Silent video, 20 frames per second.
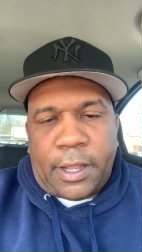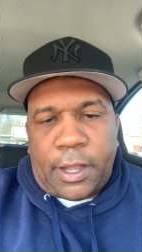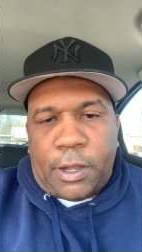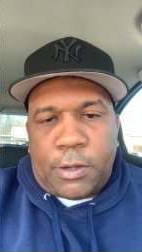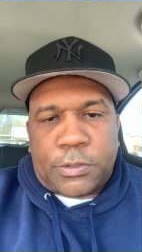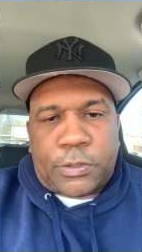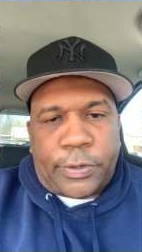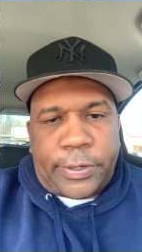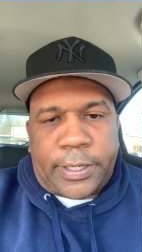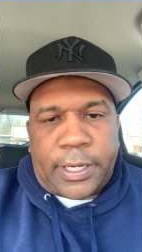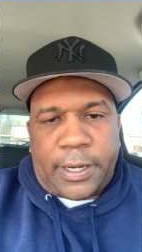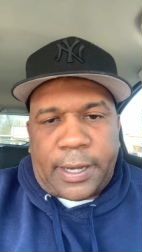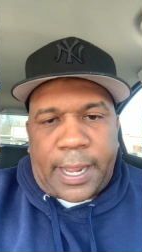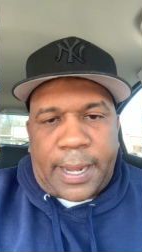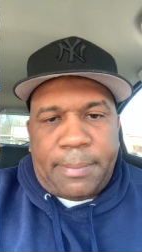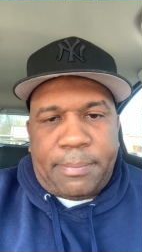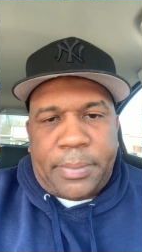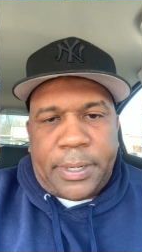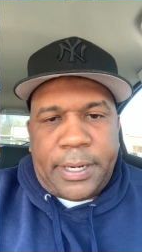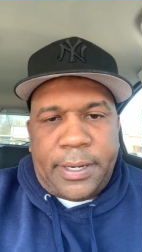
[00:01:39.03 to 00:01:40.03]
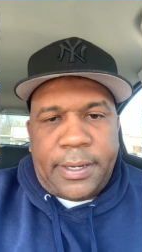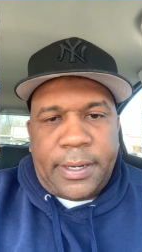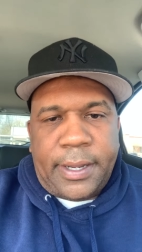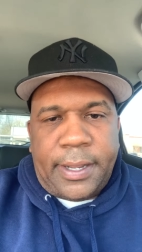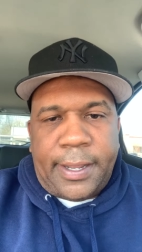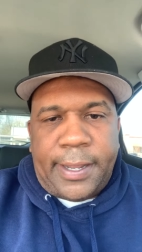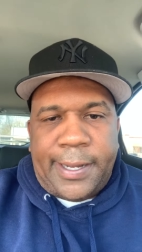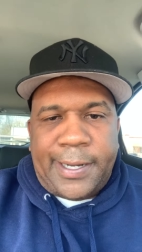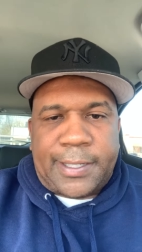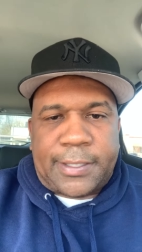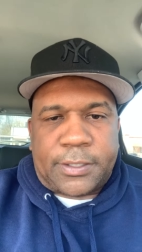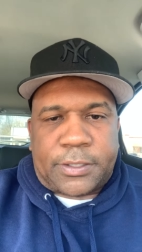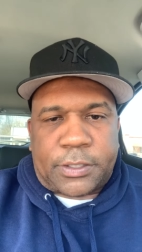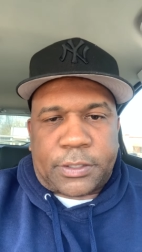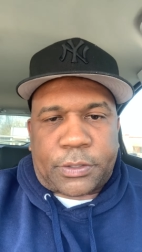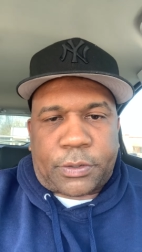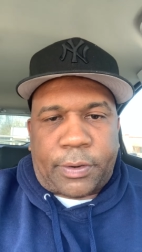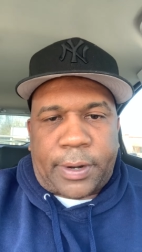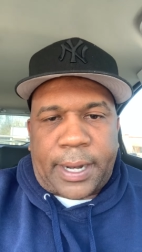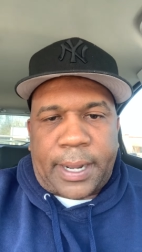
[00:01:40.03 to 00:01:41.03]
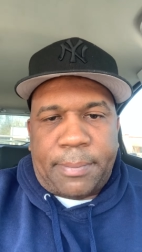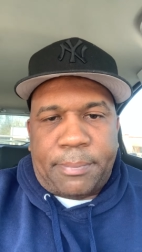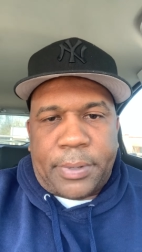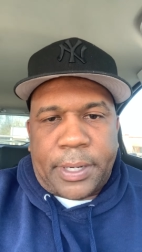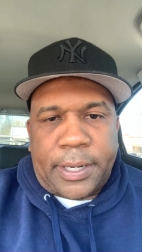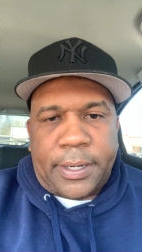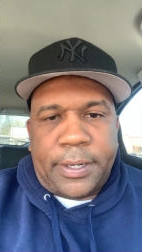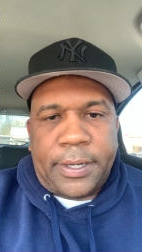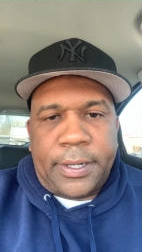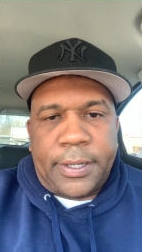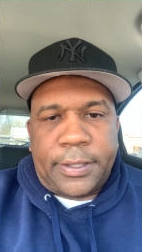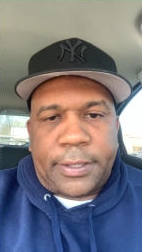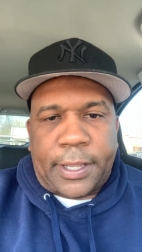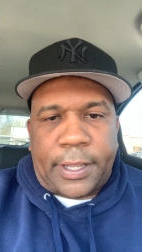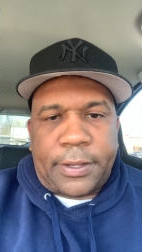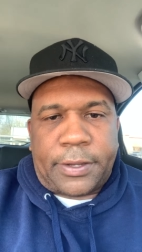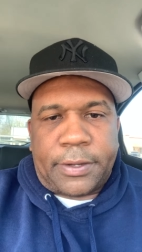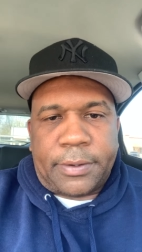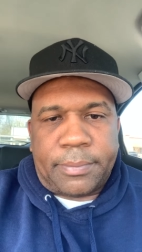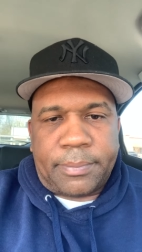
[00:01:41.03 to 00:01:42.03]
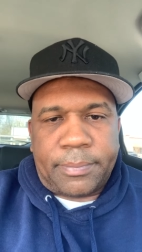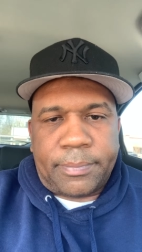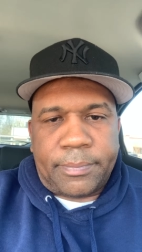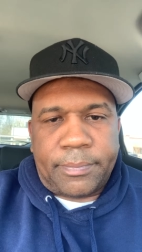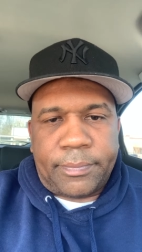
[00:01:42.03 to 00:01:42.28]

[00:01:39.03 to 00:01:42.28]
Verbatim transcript: Also, hit the like button and hit the subscribe button. Thank you.